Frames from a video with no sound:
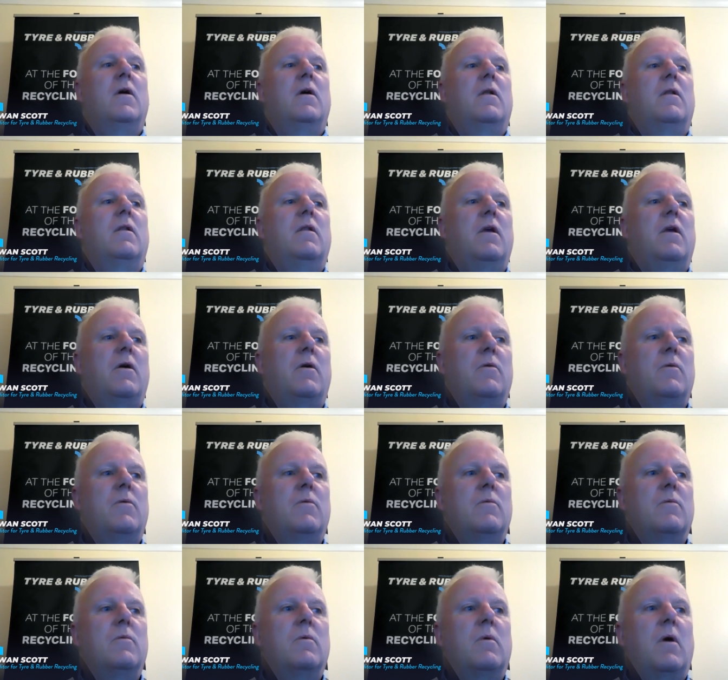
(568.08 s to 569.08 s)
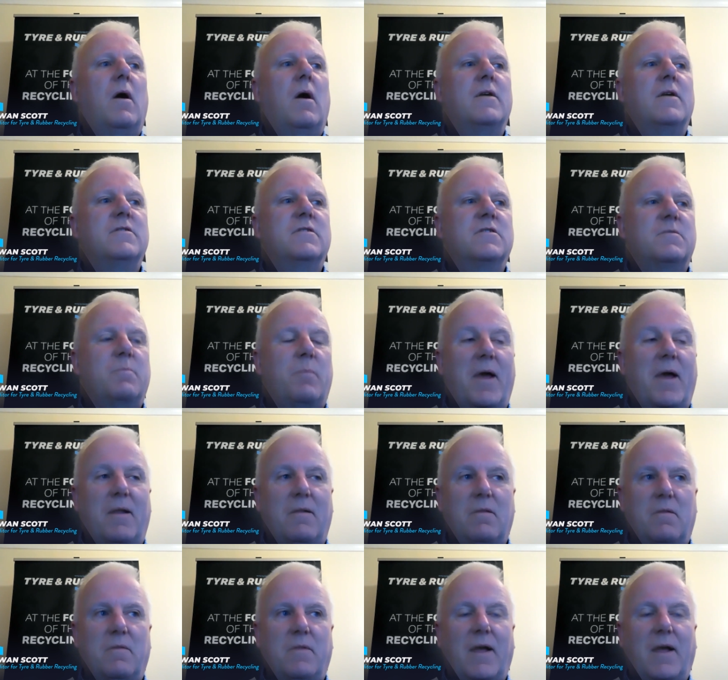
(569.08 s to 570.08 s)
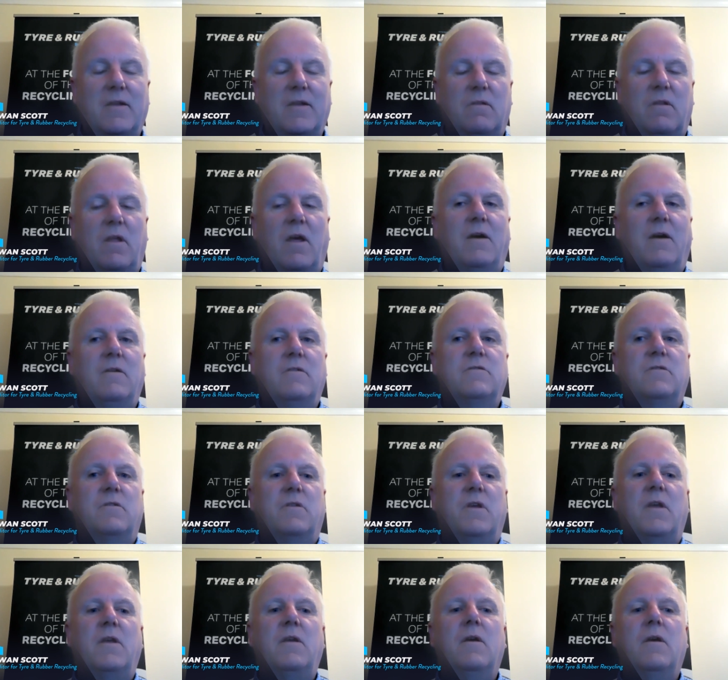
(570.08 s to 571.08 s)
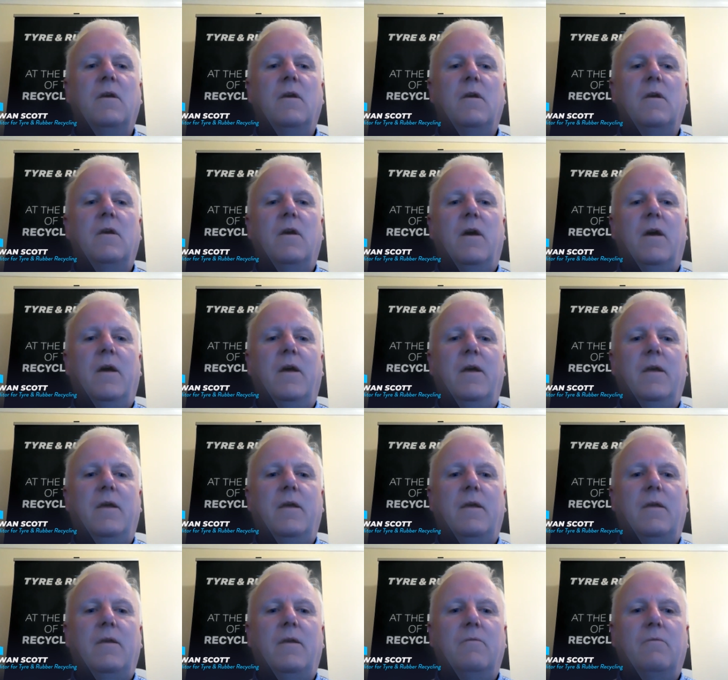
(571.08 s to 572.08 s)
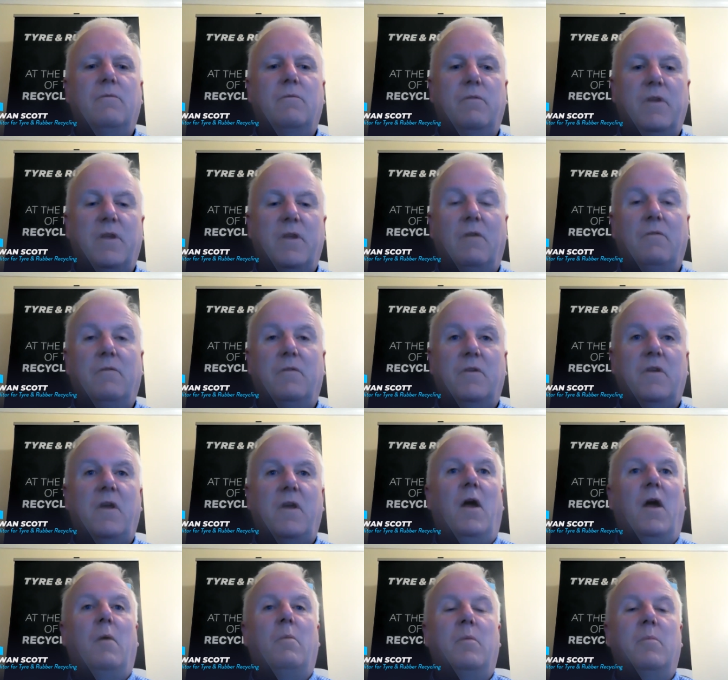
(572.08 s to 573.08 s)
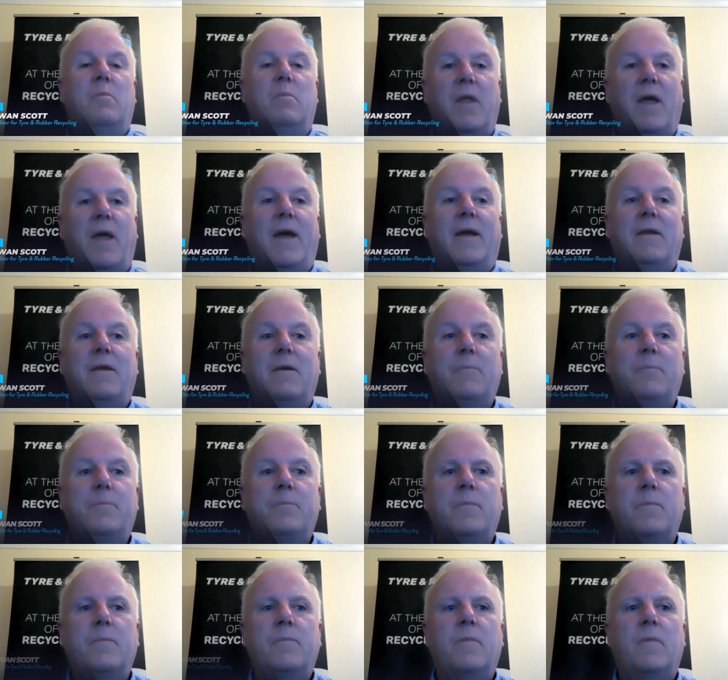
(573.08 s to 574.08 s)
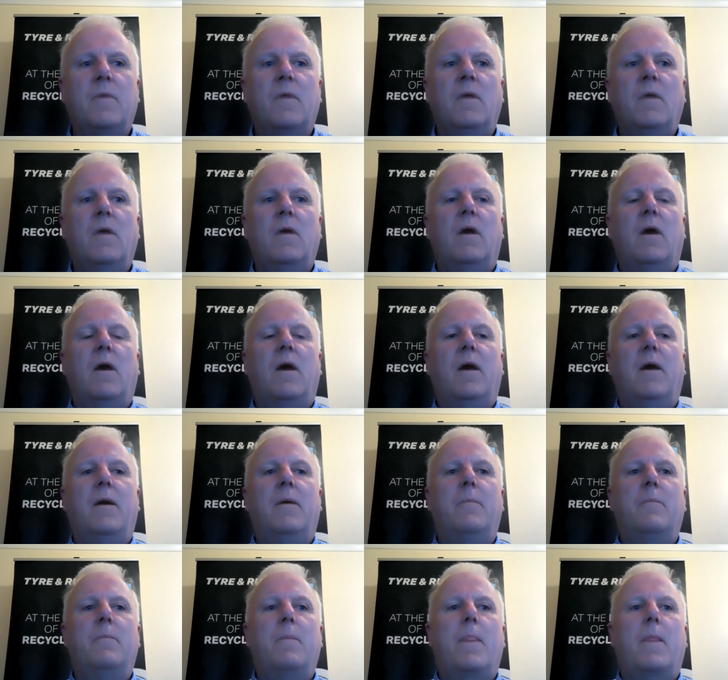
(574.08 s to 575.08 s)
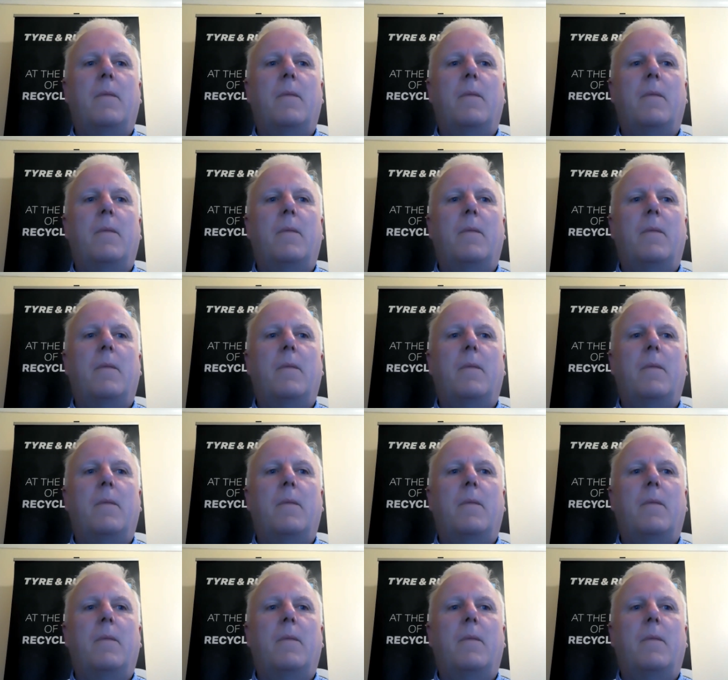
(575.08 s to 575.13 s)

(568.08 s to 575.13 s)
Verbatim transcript: Now, I suspect that that is largely uh, recovered carbon black. Right.